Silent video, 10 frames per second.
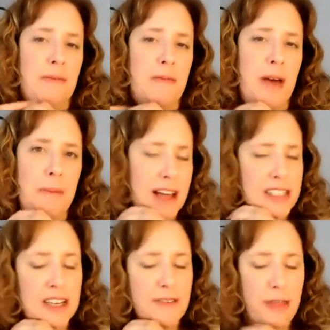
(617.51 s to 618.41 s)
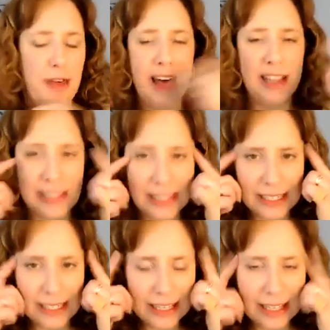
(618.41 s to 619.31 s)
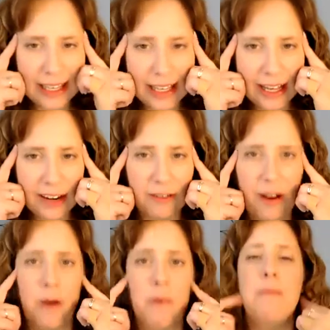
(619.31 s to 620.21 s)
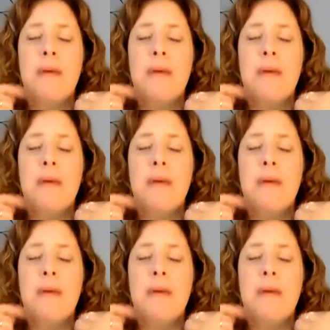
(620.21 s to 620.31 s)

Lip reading: My positive thoughts grow